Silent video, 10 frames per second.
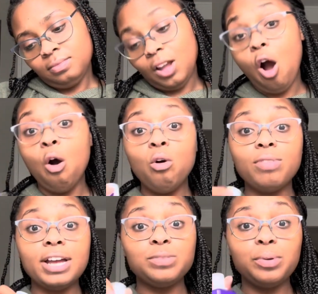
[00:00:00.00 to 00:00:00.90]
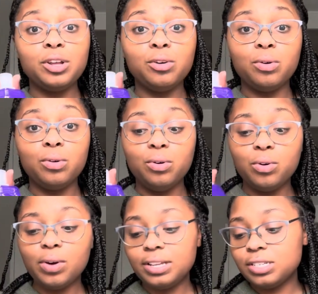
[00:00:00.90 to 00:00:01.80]
Oh, that's pretty
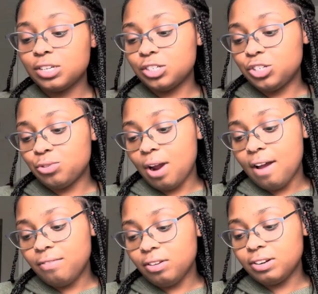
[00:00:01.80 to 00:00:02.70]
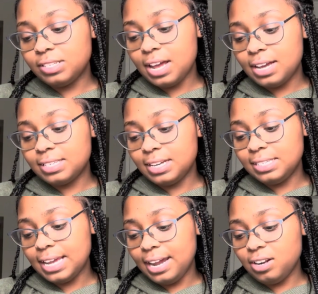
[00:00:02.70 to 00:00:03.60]
cool. It's a traveler size
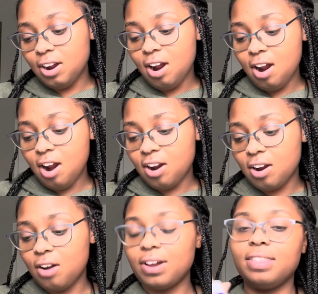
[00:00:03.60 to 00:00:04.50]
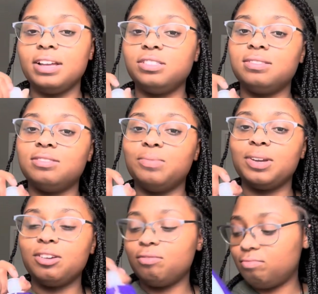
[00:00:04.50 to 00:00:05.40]
container. Okay, that's super
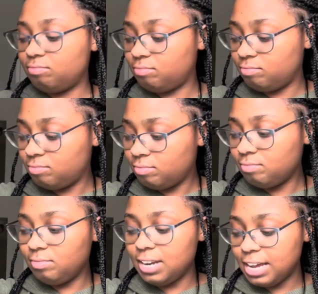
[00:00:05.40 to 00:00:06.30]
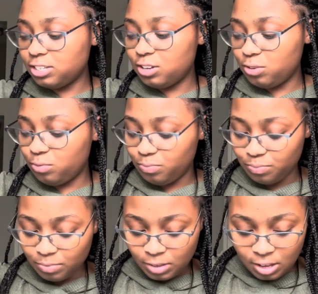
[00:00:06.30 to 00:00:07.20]
cute. That's cute.
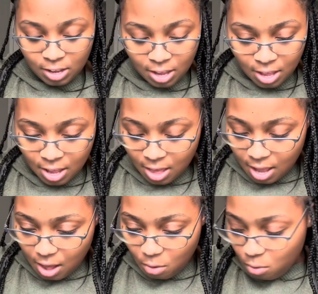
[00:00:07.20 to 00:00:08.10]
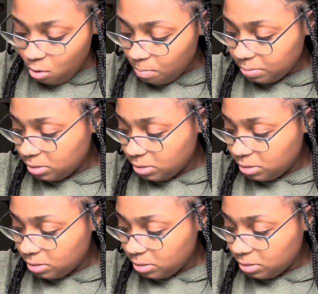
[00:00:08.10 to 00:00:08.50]
Oops.